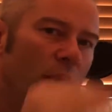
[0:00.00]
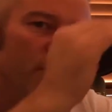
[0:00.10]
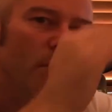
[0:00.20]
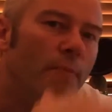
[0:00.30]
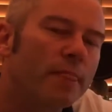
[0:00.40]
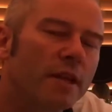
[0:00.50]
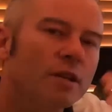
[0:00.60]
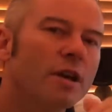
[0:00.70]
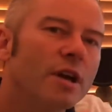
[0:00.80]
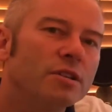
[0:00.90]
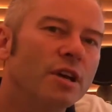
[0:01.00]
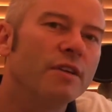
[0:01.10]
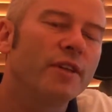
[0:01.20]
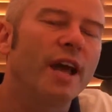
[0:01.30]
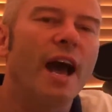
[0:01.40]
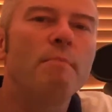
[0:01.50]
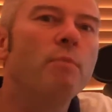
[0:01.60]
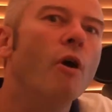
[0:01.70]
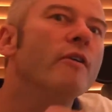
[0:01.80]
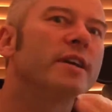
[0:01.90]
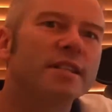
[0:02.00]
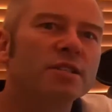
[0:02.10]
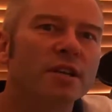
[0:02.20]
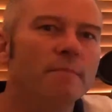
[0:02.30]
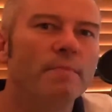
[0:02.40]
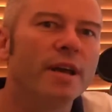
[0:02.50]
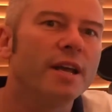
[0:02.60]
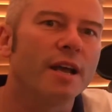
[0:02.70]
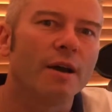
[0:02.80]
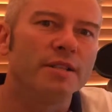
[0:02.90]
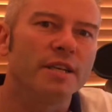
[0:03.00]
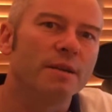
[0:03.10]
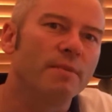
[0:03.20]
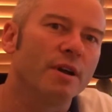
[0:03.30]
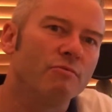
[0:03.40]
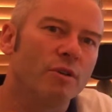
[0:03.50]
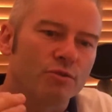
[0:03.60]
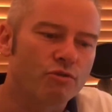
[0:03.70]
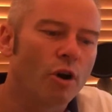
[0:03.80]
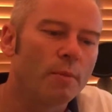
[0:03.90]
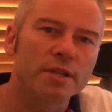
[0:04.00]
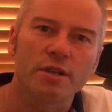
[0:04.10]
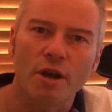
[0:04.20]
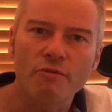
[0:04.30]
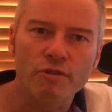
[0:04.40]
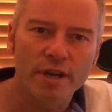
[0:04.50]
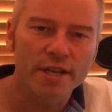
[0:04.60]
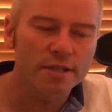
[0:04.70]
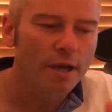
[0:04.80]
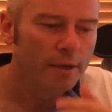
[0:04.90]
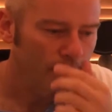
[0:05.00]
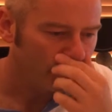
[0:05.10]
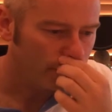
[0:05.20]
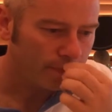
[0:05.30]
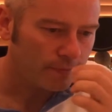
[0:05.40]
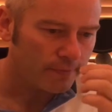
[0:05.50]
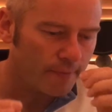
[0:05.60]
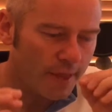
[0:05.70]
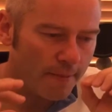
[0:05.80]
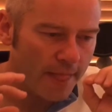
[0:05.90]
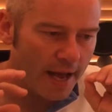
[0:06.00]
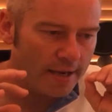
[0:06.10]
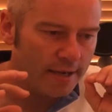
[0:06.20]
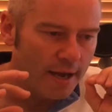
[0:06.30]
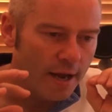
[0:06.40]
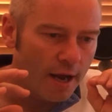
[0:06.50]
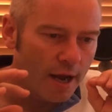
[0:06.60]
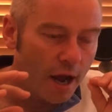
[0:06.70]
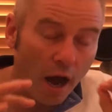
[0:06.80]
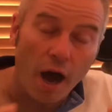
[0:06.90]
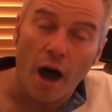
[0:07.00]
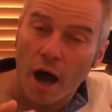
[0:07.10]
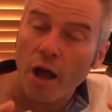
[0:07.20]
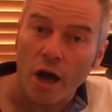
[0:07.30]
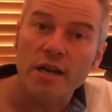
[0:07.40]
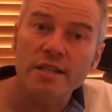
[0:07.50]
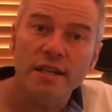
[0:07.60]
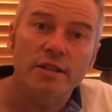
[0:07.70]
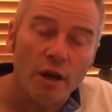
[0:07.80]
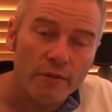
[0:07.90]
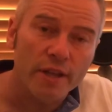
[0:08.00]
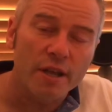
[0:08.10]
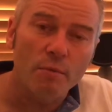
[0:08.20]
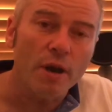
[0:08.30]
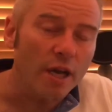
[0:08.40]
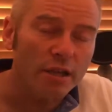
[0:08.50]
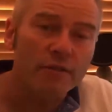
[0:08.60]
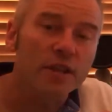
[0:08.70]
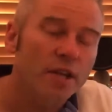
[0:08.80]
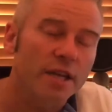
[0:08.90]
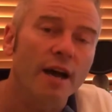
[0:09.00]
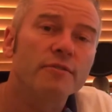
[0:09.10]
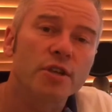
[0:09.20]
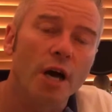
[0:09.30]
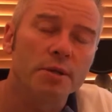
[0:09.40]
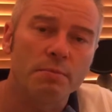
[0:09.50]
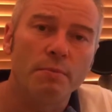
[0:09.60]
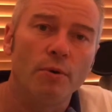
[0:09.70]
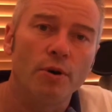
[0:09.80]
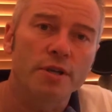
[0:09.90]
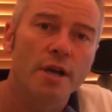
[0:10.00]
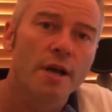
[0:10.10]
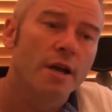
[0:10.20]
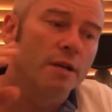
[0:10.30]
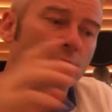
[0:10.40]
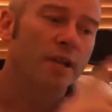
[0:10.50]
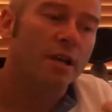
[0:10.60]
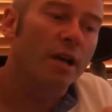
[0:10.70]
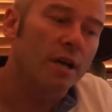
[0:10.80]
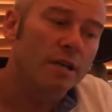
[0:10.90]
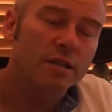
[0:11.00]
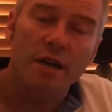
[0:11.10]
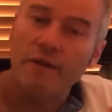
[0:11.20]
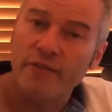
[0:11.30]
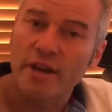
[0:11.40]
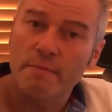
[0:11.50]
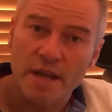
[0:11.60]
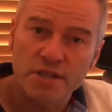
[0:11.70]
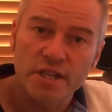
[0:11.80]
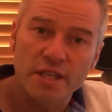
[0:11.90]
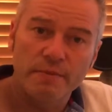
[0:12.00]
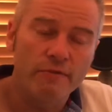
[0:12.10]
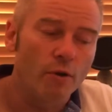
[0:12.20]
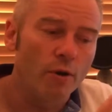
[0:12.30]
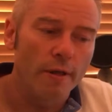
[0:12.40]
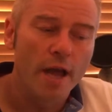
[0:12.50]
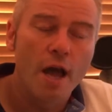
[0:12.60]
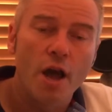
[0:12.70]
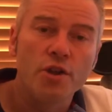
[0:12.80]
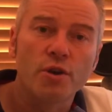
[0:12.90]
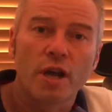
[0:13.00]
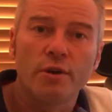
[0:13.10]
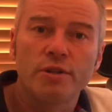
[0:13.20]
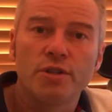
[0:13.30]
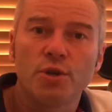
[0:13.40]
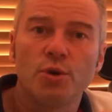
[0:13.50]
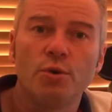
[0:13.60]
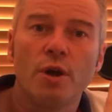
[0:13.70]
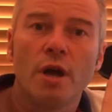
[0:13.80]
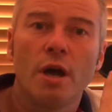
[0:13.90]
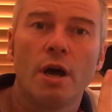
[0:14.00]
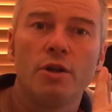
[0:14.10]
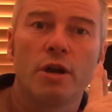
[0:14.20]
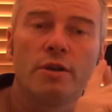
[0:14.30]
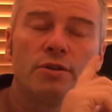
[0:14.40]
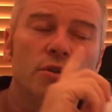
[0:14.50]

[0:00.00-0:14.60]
as possible. So you think, how boring is this going to be? Is it going to be a real trauma to go through this? And I honestly don't think it will. I don't think you're going to have time to be bored, because, and I think I've mentioned this before, you're going to read